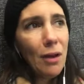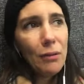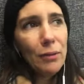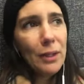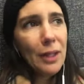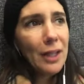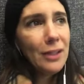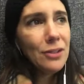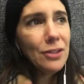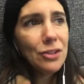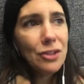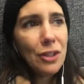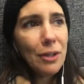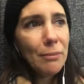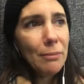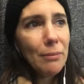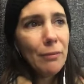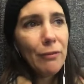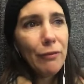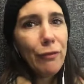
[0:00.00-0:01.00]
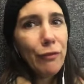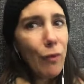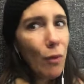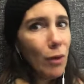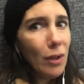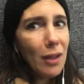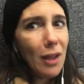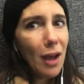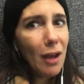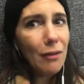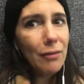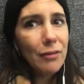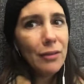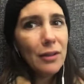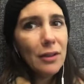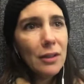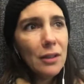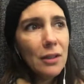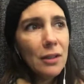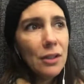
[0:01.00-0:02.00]
relationship for love.
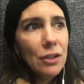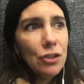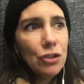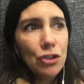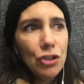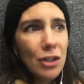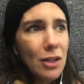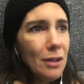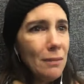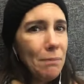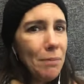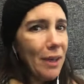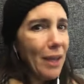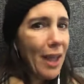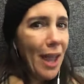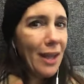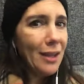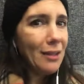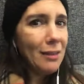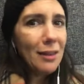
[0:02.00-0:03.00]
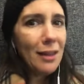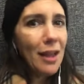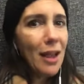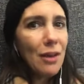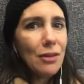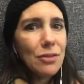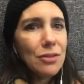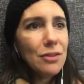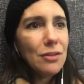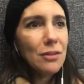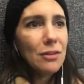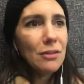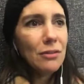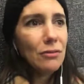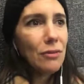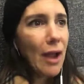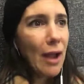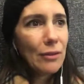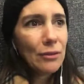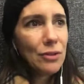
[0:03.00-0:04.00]
She didn't pick anything else,
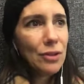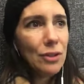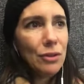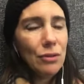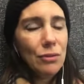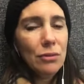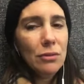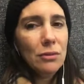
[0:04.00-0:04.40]
round two.